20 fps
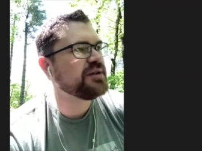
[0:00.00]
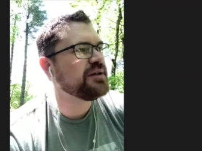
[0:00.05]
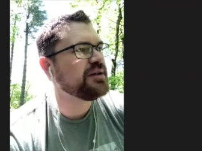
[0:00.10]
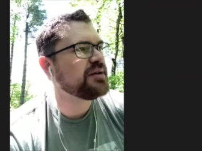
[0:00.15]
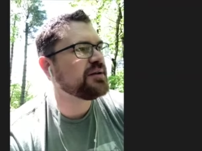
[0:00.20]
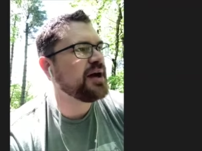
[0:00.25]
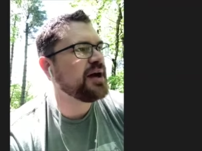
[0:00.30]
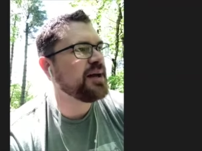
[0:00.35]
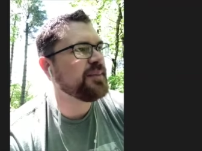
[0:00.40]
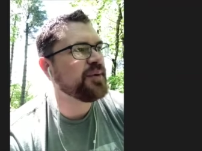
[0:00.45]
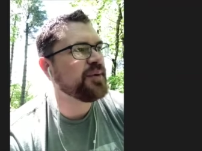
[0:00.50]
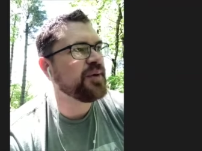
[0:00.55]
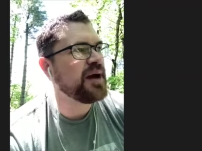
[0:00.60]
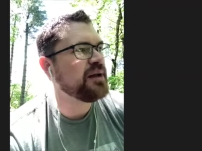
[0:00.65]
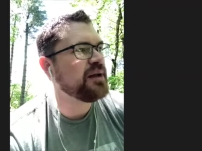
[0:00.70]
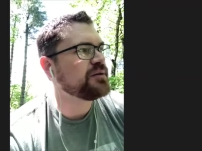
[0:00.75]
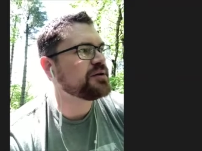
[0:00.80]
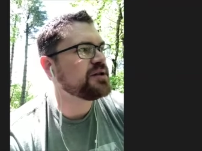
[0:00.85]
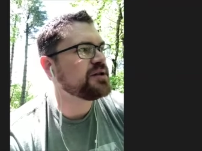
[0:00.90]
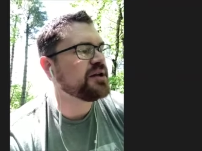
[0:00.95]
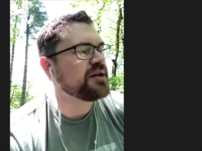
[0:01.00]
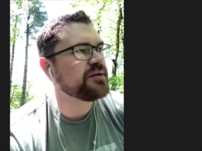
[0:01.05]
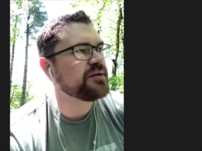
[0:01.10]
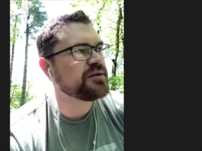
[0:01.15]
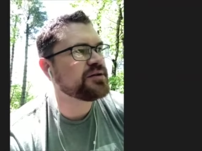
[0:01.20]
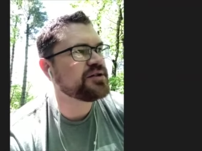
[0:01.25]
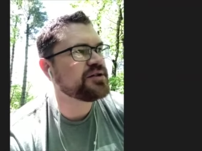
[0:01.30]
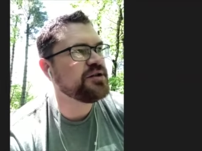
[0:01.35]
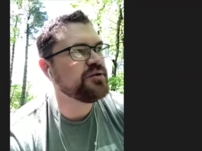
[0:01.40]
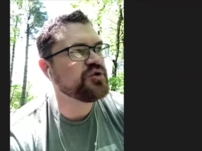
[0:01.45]
they're hypoallergenic. They're
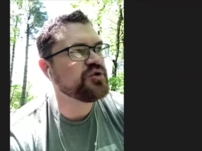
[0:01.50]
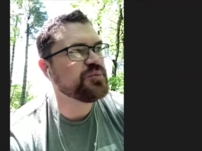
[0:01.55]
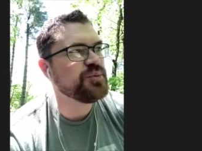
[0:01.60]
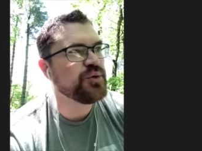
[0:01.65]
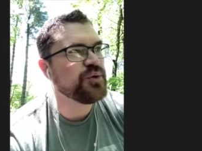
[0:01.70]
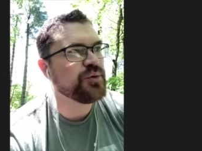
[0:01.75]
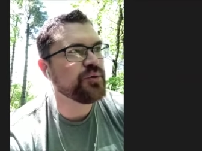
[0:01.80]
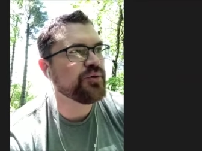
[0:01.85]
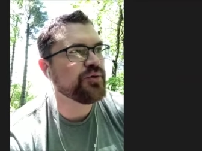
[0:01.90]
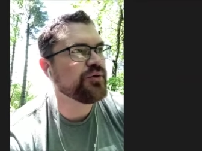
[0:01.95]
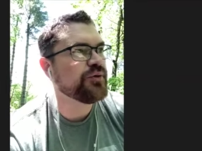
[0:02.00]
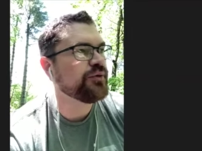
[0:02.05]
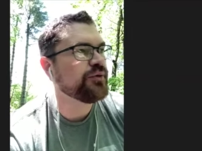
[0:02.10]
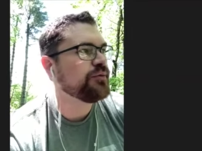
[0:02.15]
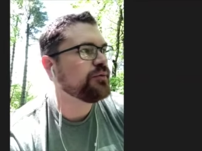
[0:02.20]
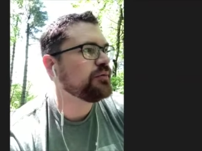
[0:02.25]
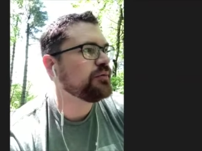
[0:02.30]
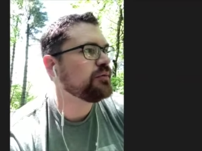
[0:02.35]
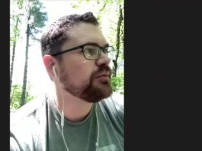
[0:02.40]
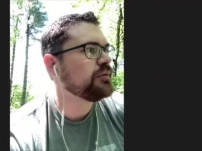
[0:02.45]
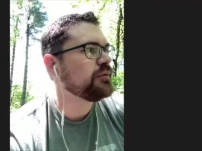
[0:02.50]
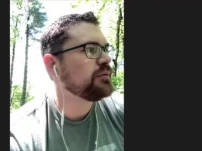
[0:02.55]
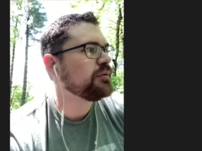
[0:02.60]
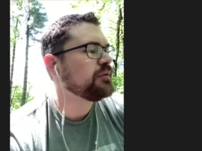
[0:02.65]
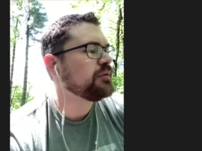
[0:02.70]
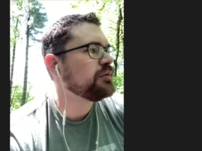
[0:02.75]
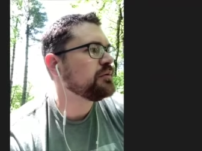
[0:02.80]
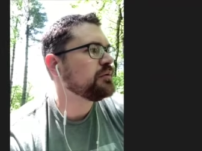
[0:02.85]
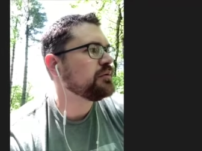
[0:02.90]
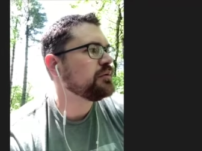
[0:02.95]
just huge poodles.
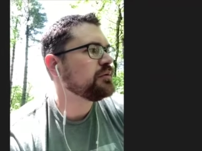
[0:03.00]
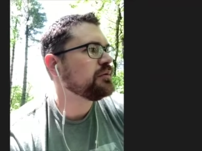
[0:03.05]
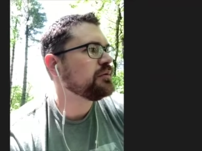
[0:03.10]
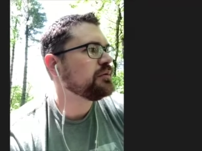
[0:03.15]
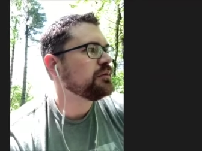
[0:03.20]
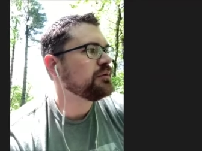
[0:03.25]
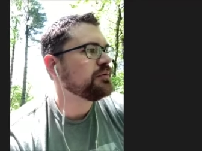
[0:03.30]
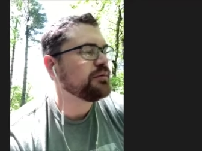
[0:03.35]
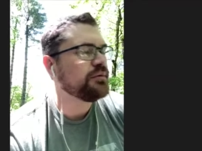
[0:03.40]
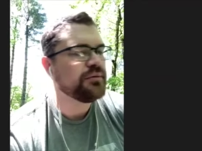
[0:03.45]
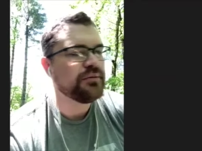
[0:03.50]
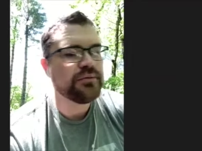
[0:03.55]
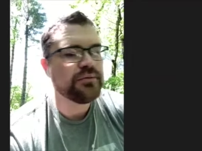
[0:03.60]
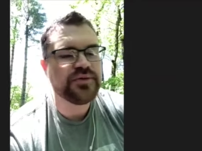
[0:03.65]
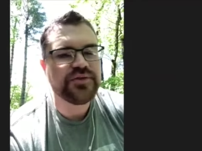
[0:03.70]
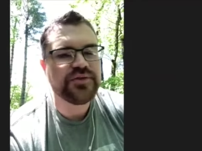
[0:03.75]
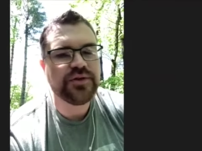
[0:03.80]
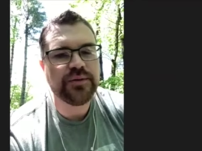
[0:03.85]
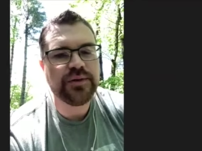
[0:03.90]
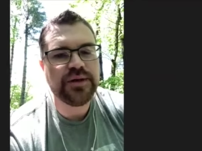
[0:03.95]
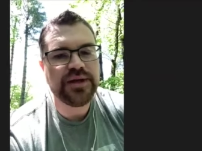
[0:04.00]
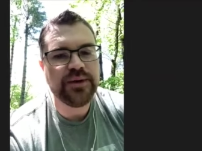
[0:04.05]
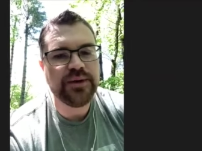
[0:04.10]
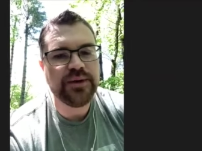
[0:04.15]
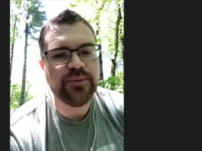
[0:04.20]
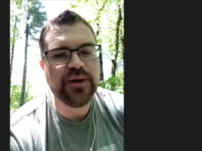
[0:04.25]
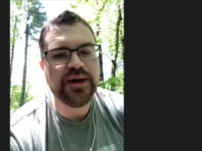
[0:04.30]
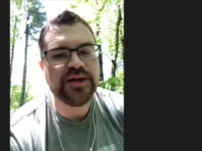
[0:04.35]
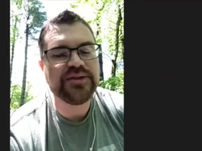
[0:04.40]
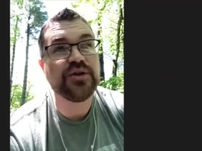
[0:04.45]
Okay. Okay. So
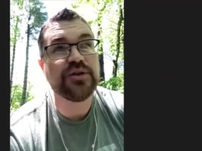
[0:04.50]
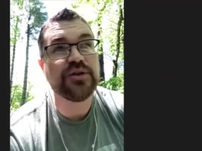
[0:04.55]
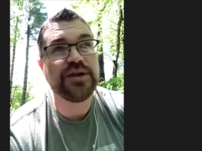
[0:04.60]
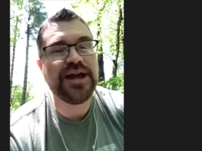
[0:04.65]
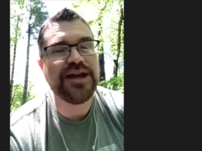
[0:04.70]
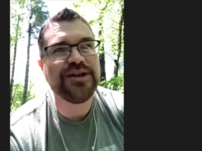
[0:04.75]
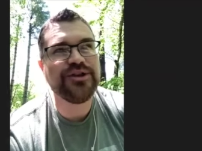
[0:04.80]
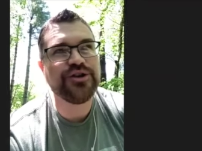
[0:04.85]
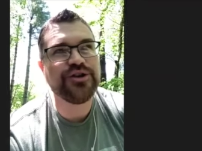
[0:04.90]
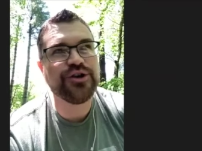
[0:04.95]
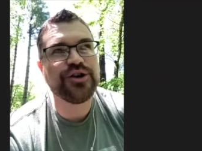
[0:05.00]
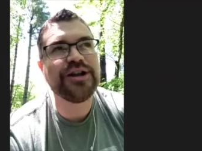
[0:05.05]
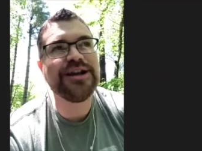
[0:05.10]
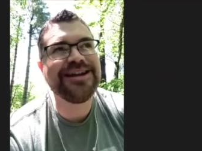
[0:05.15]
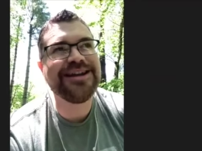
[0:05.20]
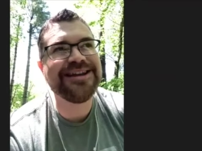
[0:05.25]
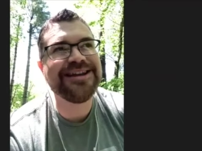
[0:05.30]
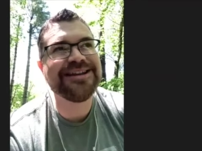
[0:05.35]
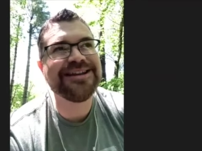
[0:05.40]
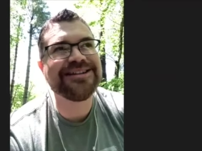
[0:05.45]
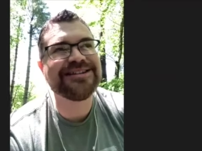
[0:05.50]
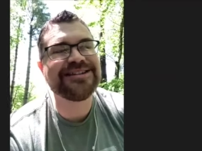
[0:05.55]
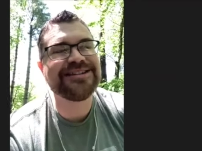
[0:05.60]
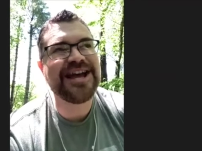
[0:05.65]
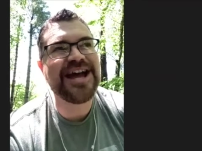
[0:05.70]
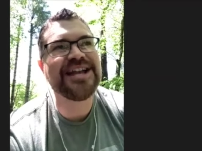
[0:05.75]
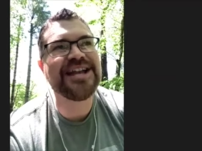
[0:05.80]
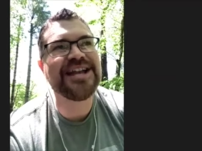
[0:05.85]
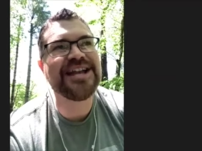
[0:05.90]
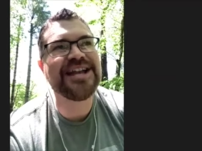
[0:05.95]
anyway, so yeah, you're gonna get that golden
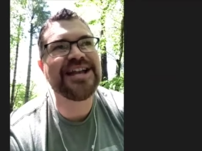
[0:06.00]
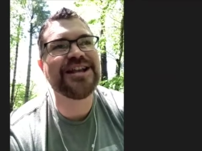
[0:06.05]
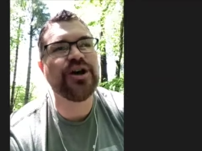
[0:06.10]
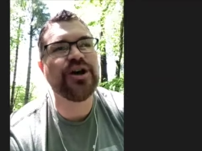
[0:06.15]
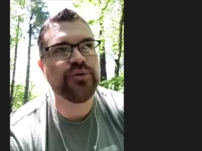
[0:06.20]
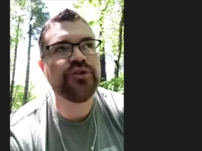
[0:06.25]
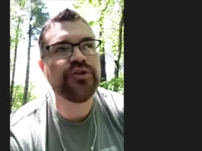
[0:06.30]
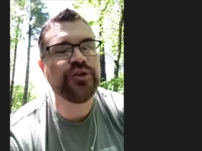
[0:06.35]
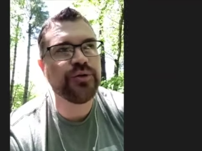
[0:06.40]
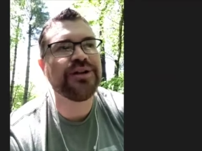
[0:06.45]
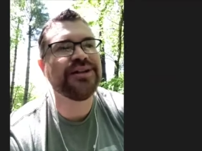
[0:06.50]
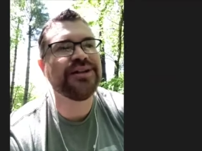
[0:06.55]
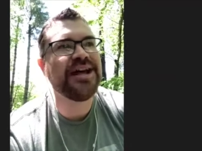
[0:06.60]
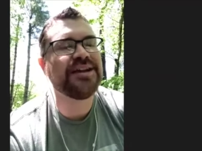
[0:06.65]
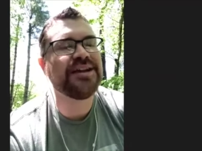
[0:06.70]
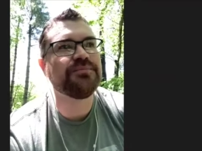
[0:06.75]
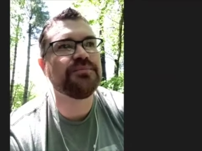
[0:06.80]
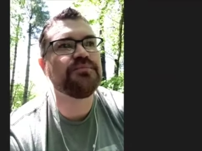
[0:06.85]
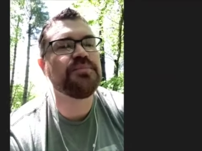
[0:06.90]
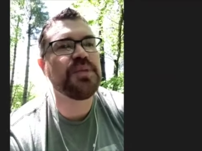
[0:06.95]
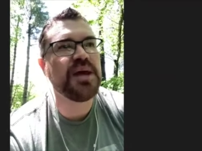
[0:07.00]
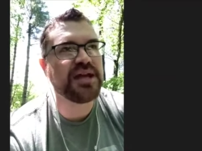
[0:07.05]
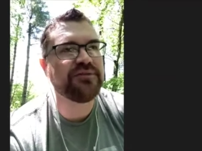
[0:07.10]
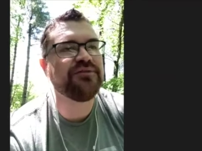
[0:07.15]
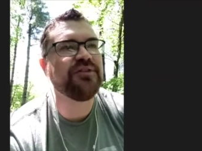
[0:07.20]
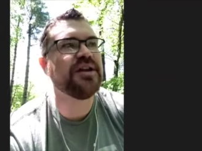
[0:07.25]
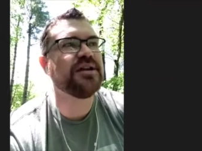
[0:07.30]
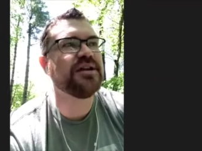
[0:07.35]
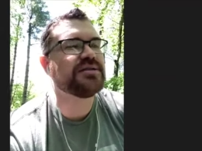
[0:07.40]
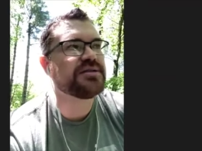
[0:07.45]
doodle and that picket
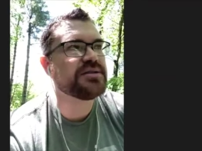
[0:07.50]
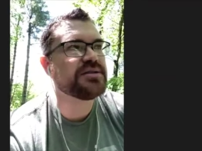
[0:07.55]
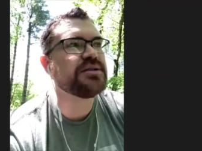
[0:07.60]
fence. Yeah.